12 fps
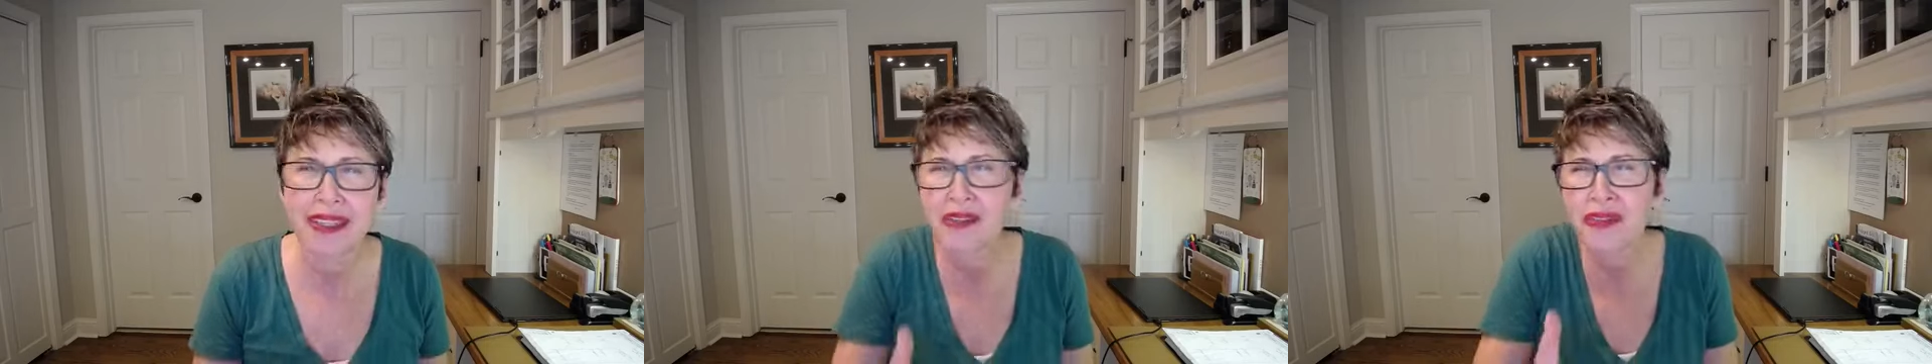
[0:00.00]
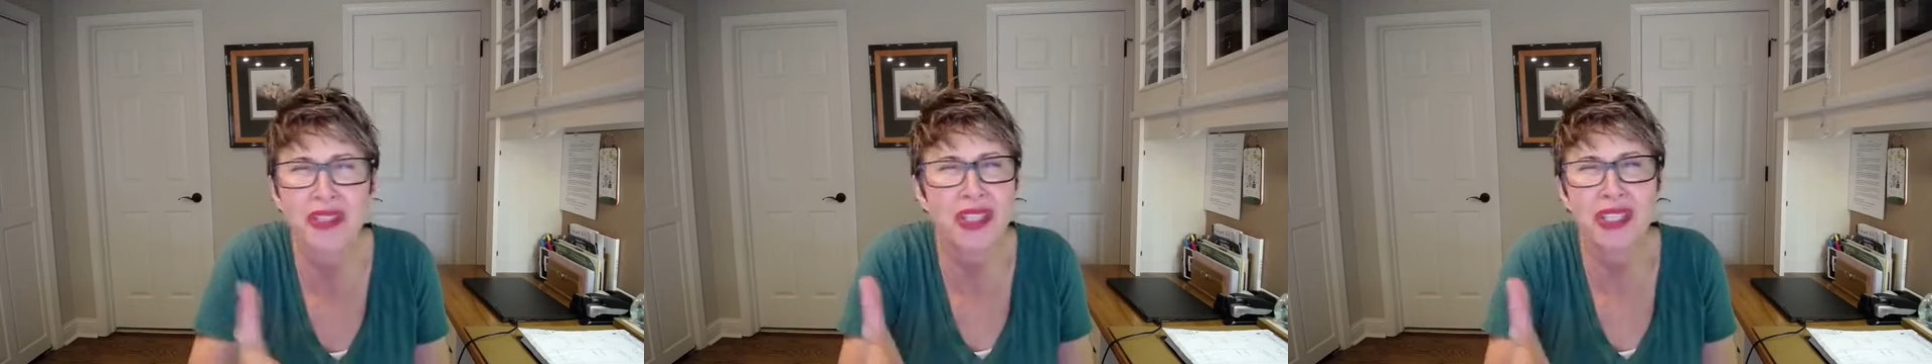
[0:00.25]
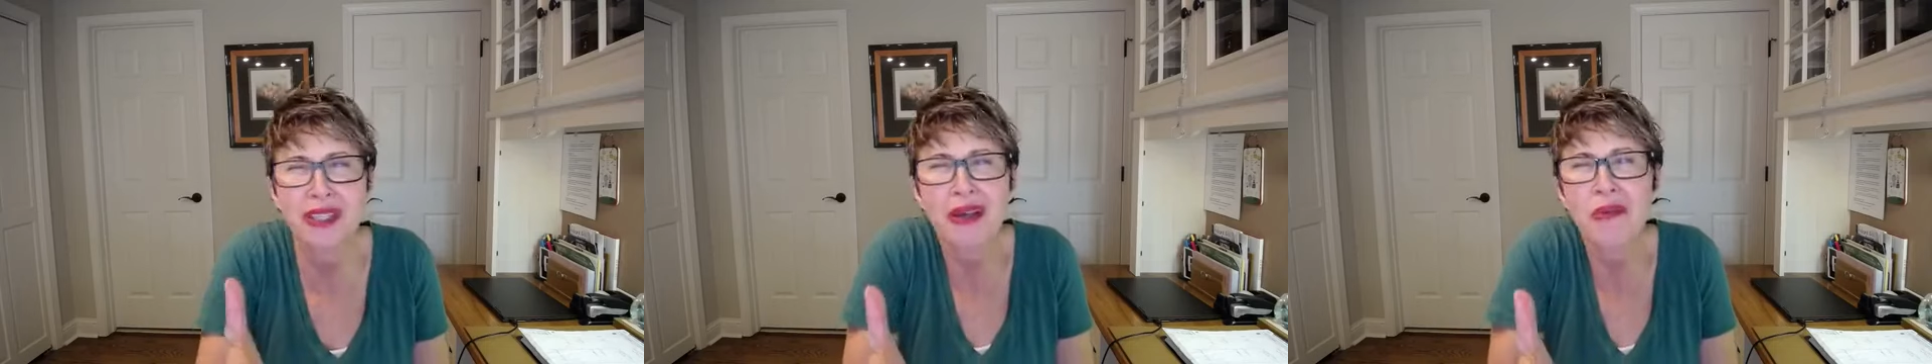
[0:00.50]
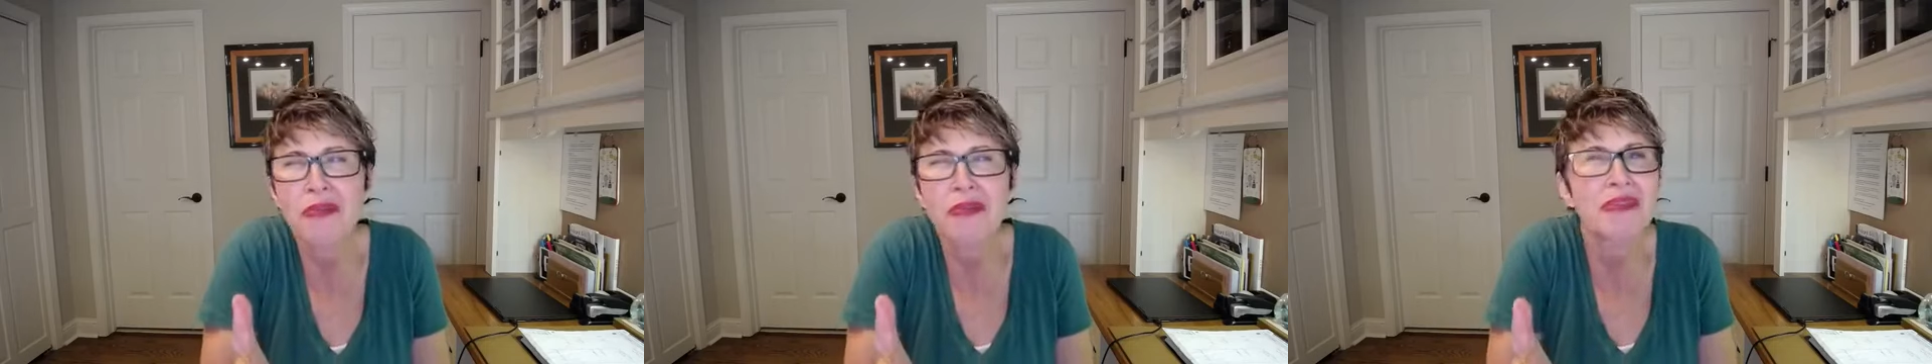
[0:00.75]
And for
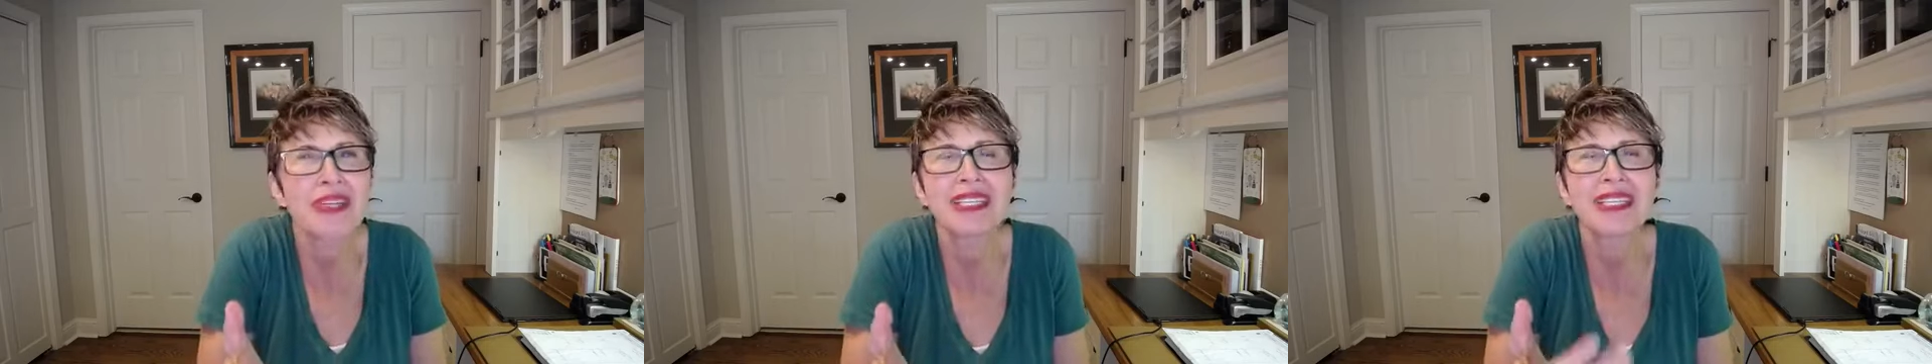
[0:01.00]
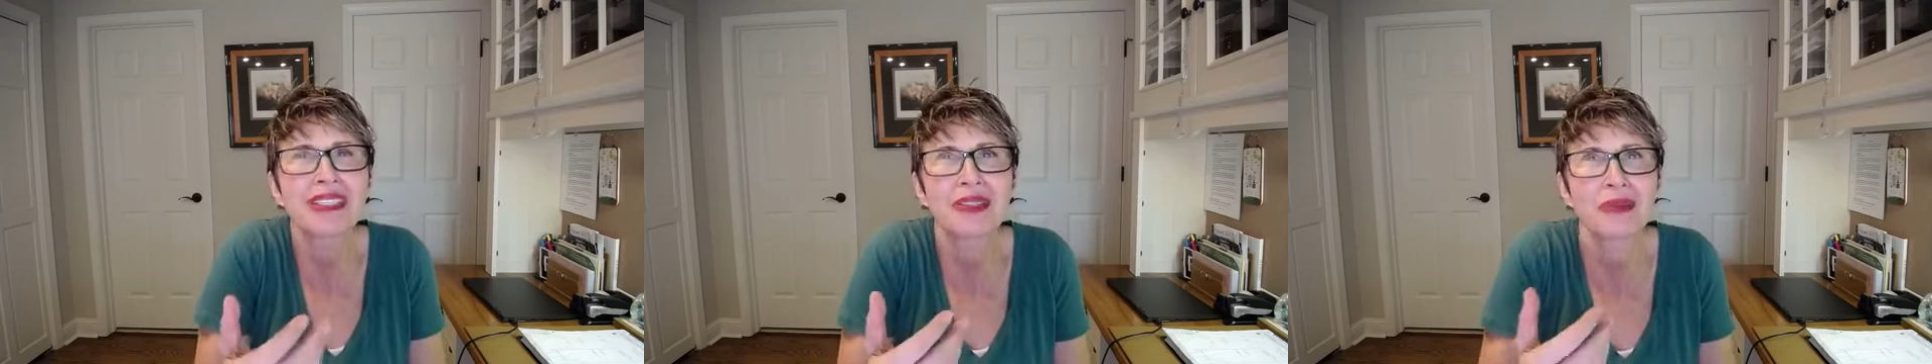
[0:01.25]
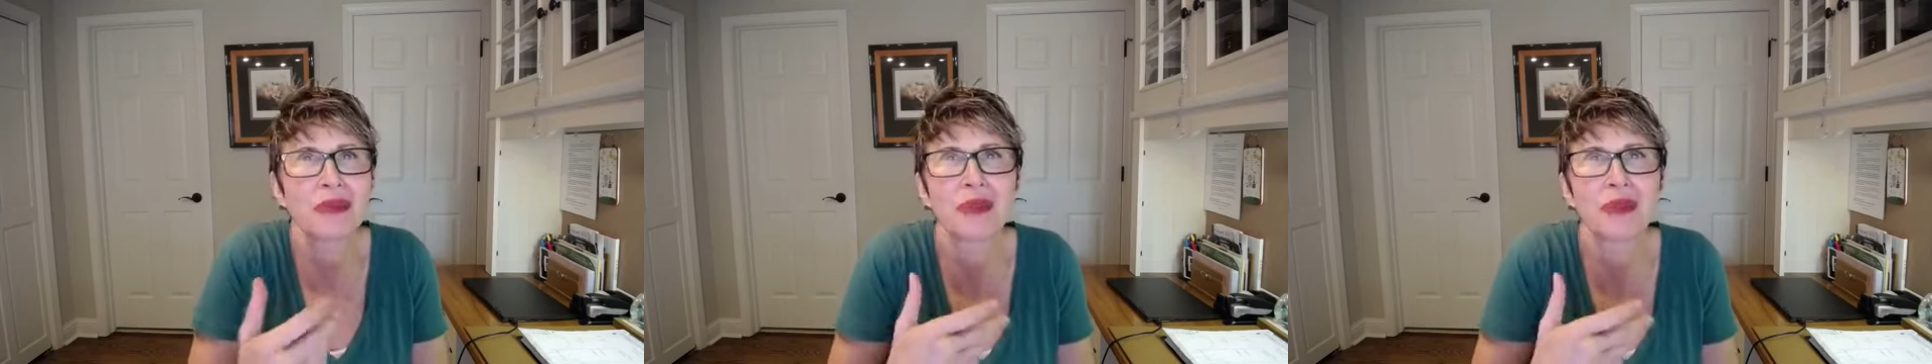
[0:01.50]
some reason,